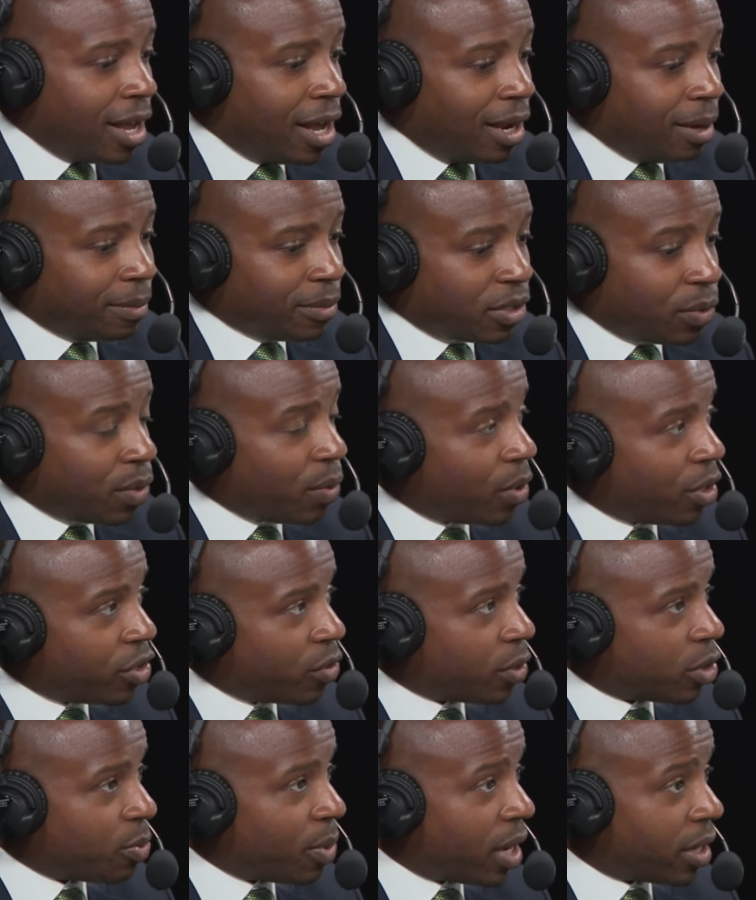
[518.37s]
Um, so we wanted
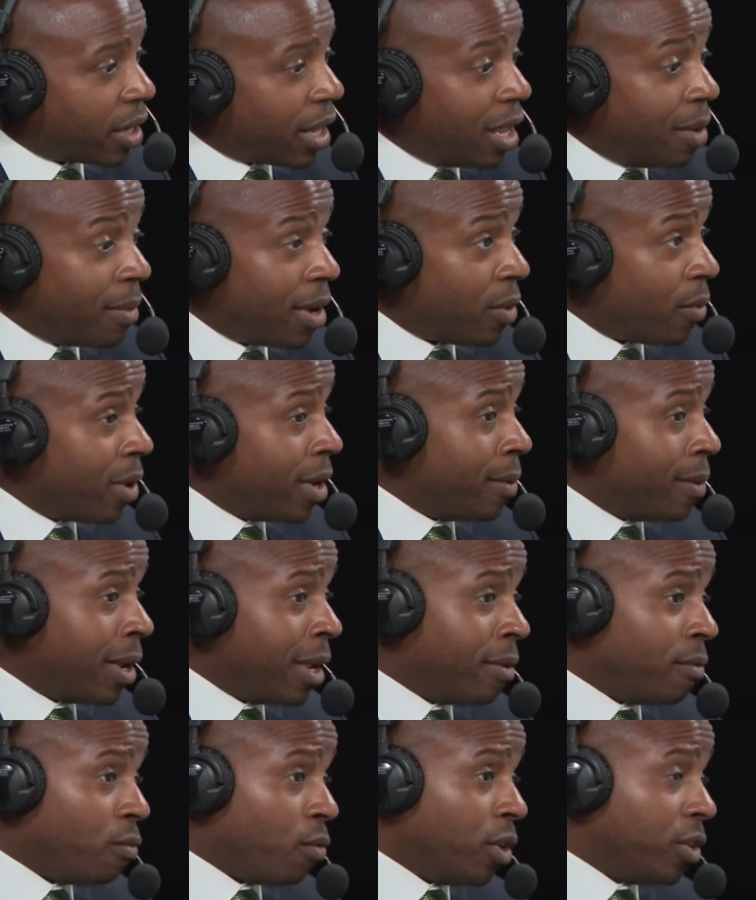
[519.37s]
to respect that. And by the way, when
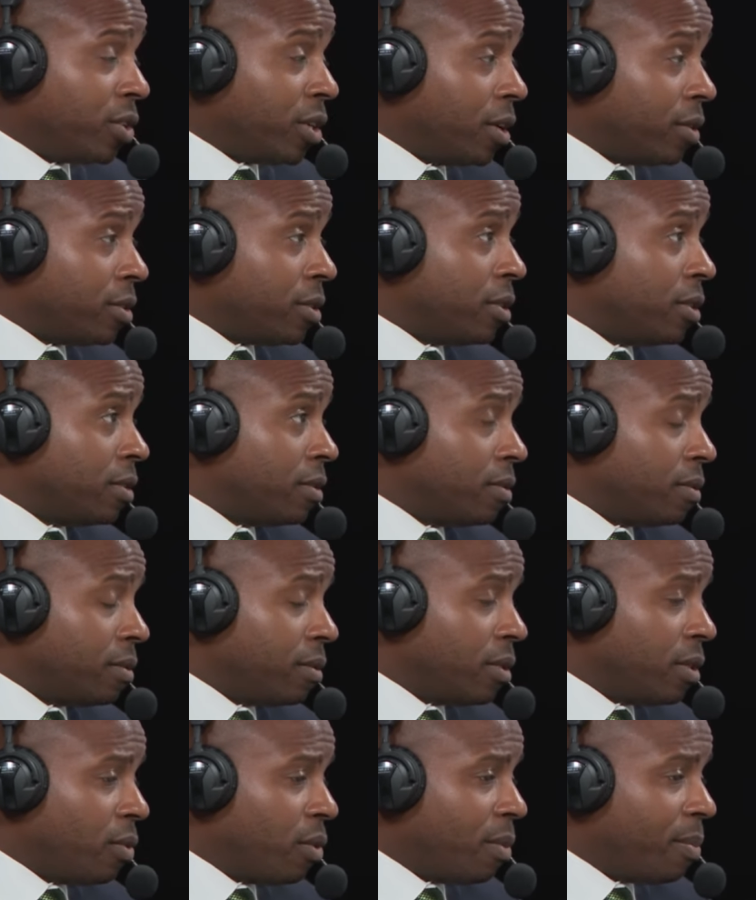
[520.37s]
I reached out to
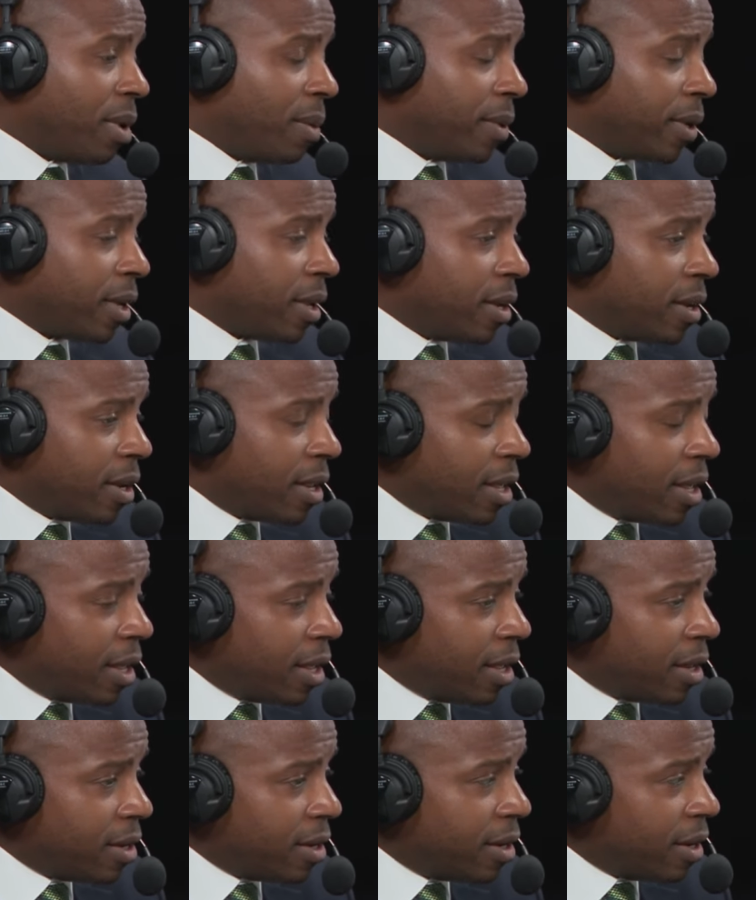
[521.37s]
the Republican
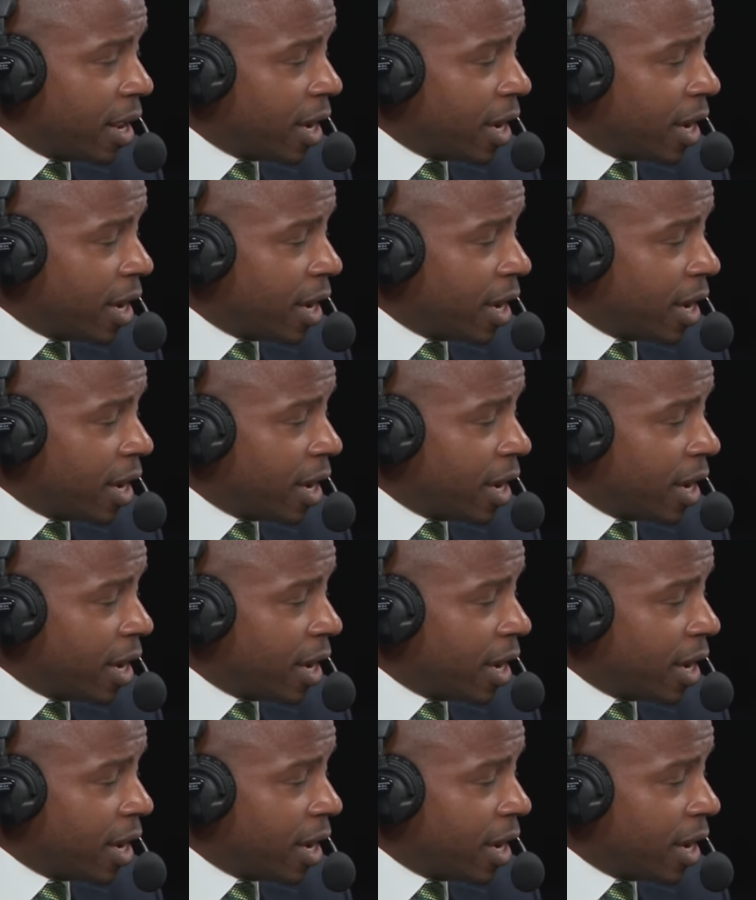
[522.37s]
uh,